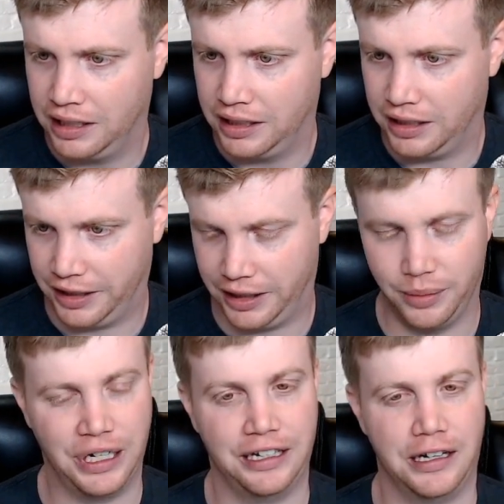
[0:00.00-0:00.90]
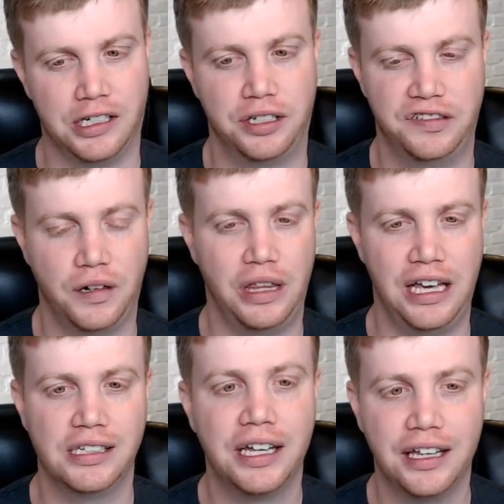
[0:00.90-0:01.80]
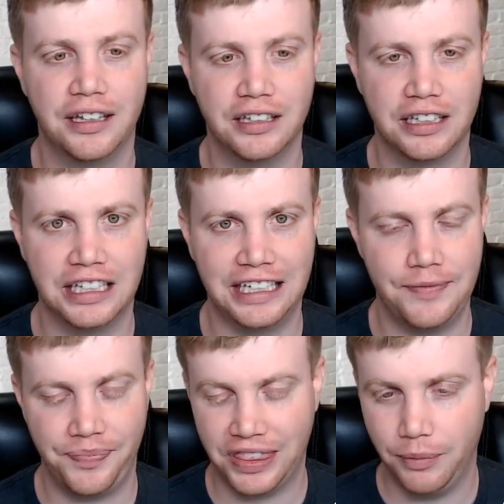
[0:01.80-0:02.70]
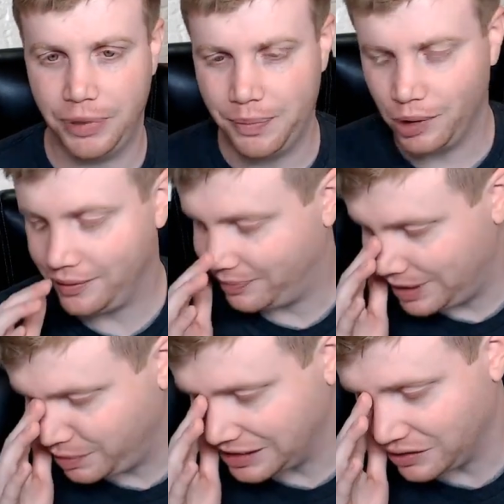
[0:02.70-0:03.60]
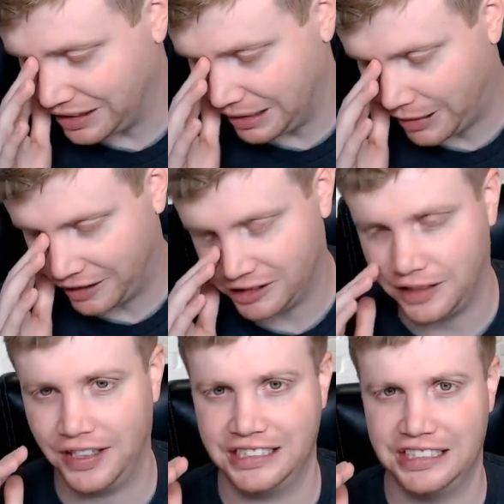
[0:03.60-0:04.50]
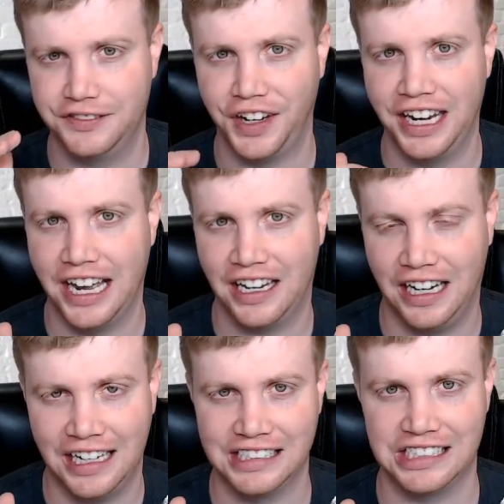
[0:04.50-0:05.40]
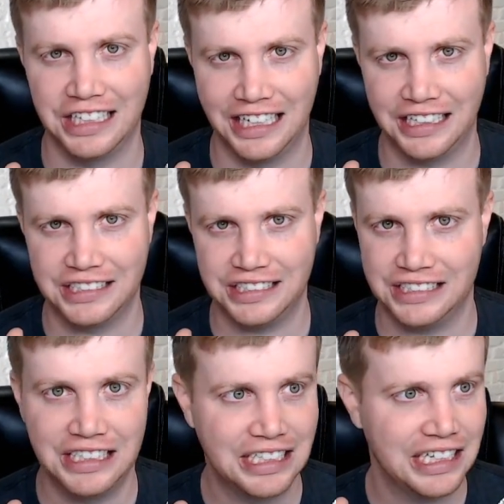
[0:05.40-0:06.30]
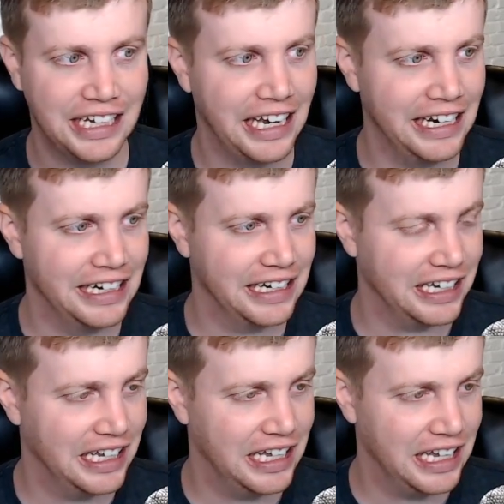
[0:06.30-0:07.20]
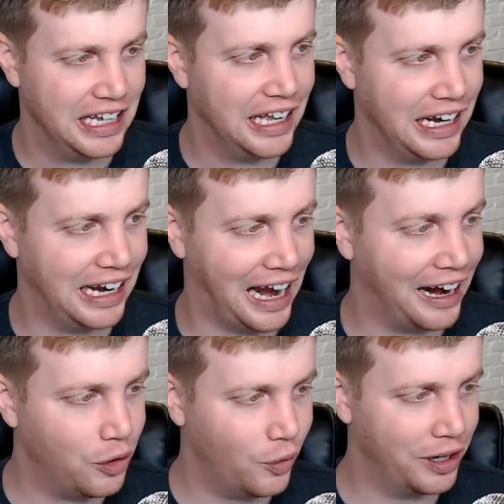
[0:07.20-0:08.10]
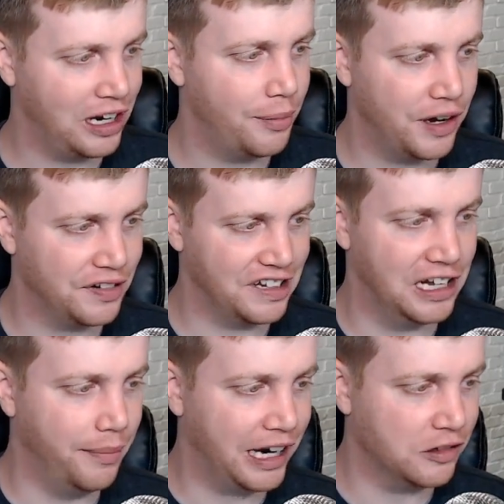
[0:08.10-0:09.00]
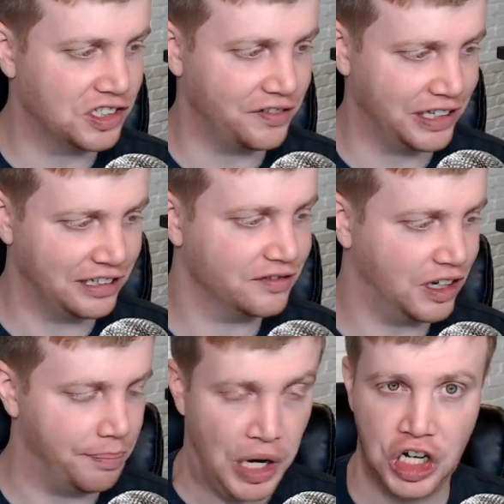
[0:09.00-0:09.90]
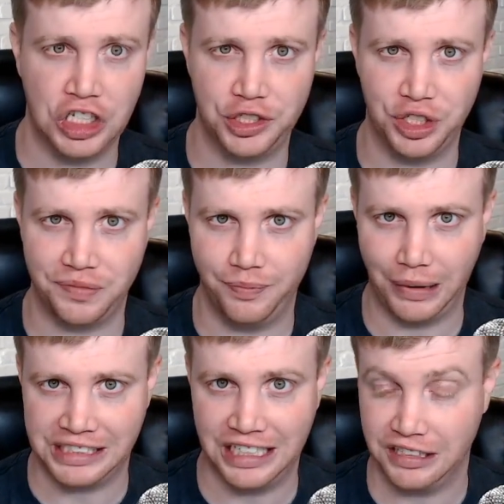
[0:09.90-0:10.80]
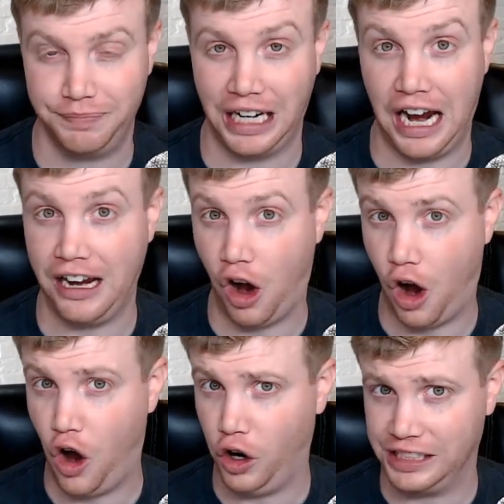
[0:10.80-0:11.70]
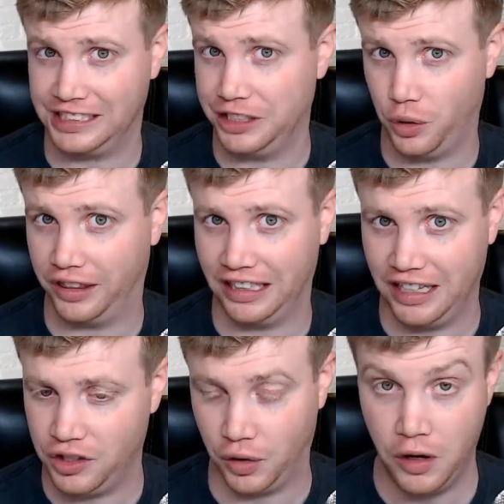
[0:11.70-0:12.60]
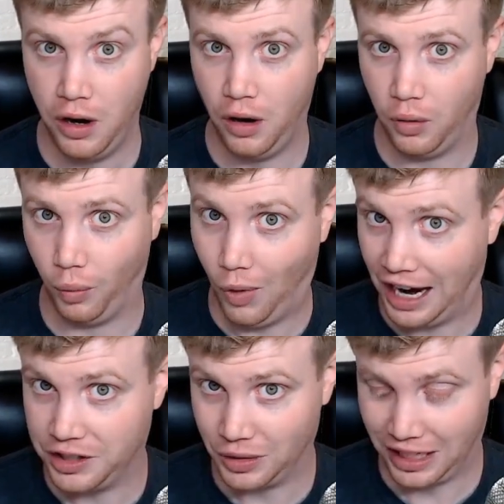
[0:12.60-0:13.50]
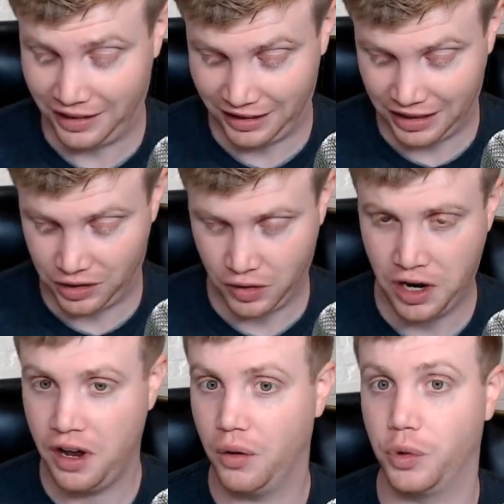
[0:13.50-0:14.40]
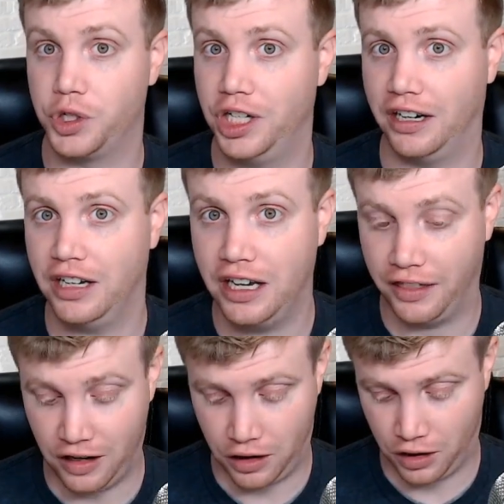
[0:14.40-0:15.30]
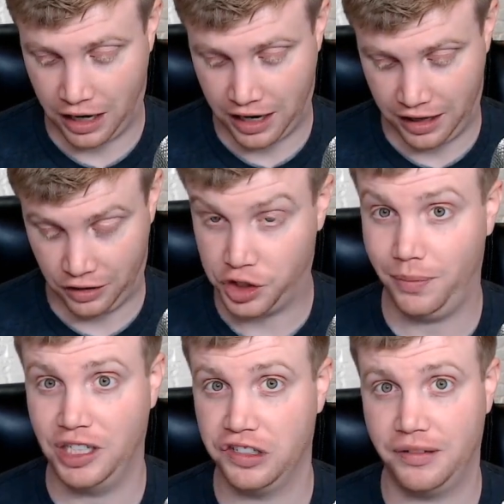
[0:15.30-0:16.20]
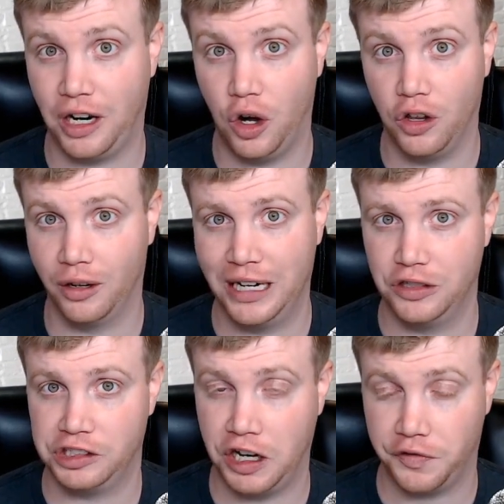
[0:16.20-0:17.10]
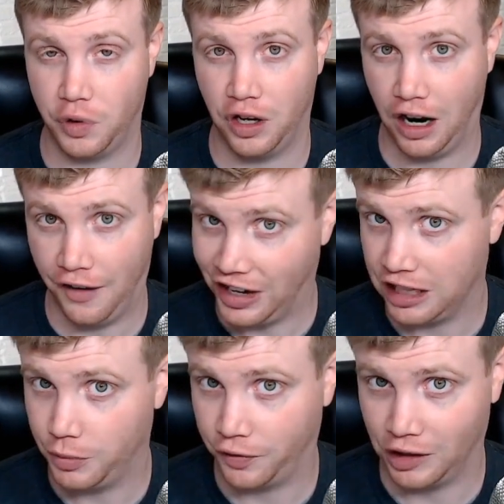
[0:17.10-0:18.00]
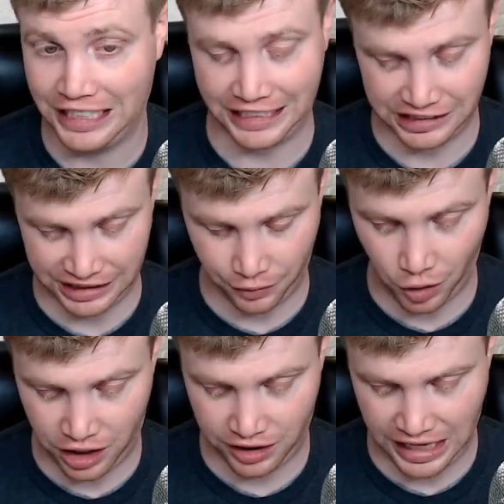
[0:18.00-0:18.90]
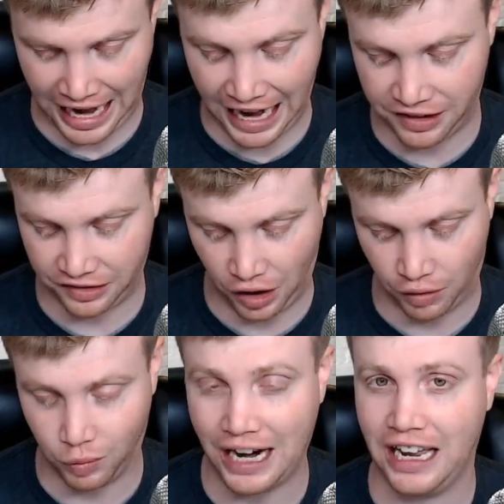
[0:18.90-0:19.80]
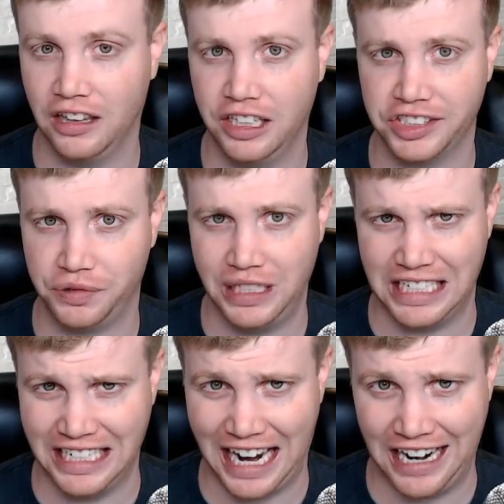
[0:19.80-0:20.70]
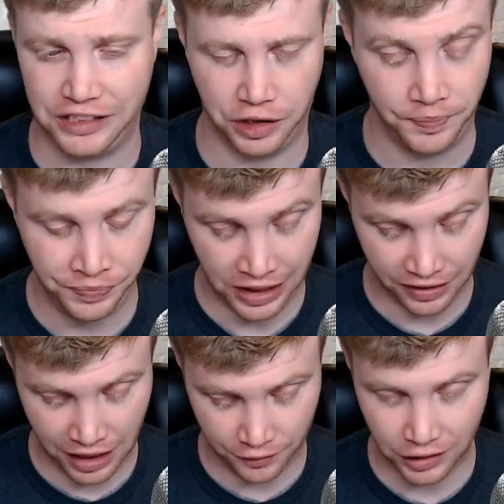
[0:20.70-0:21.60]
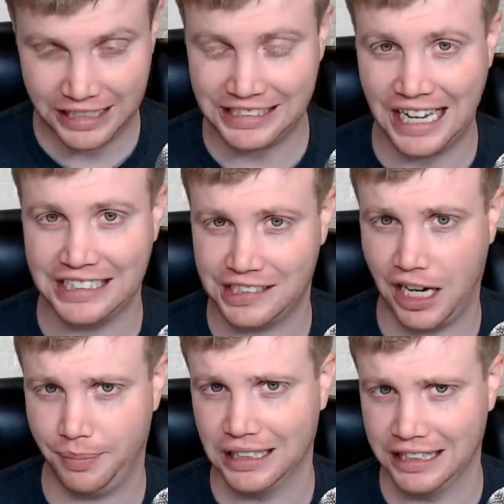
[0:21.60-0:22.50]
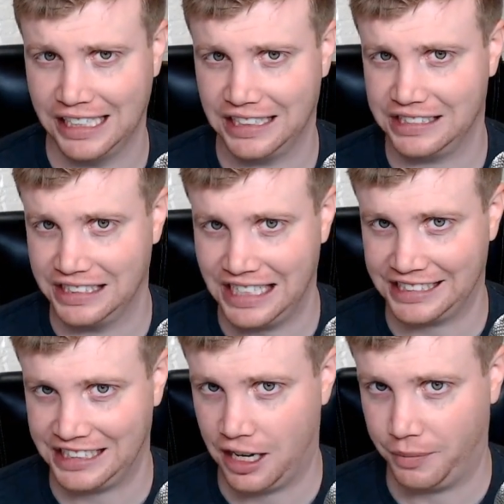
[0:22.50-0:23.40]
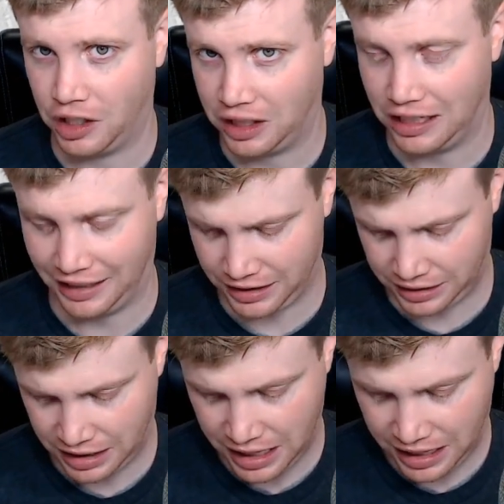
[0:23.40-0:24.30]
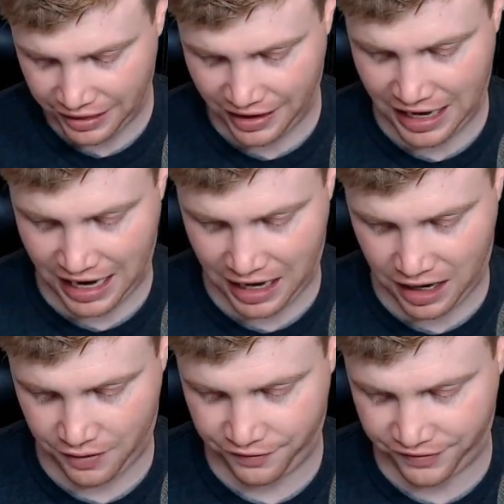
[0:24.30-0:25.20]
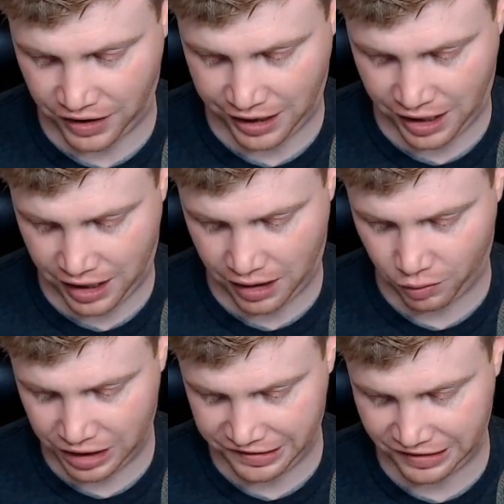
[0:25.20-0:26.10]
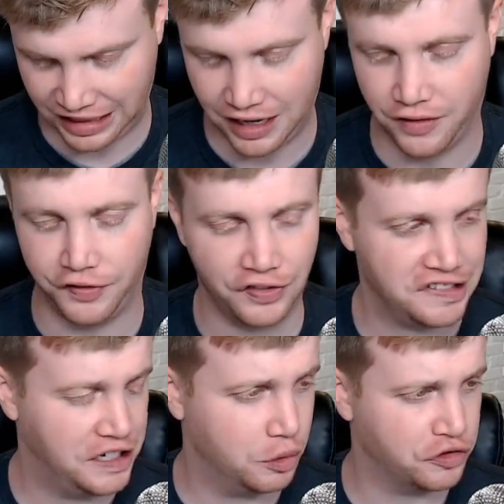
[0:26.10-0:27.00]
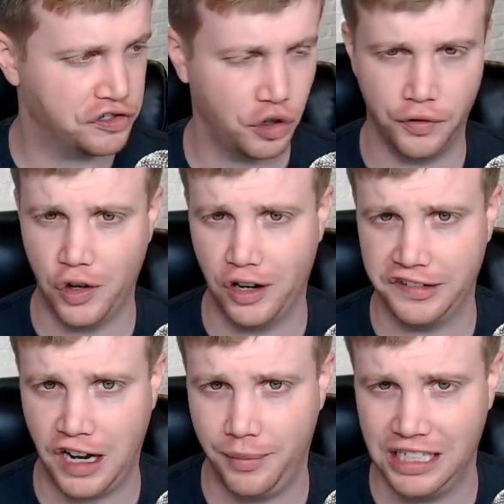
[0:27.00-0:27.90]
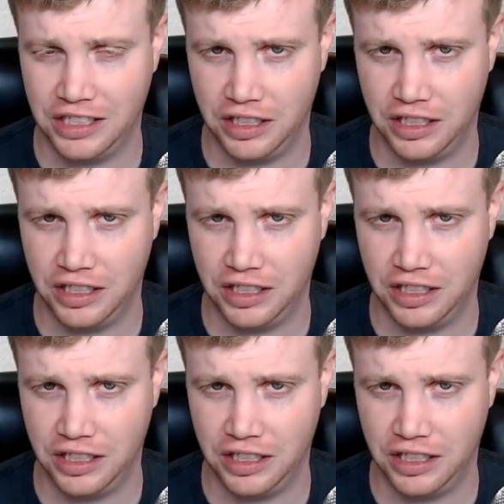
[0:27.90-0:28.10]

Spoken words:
Oh my gosh. So that, like, people still think Microsoft has this vendetta against Linux. And I don't want to come off as like a Microsoft like apologist by saying this, but I honestly don't think they do. Why don't I think they do? Well, shit. They're shipping just about all their major software available for Linux. They run a Red Hat Linux suite in Azure. They have released a Skype Linux desktop client. They have SQL Server is coming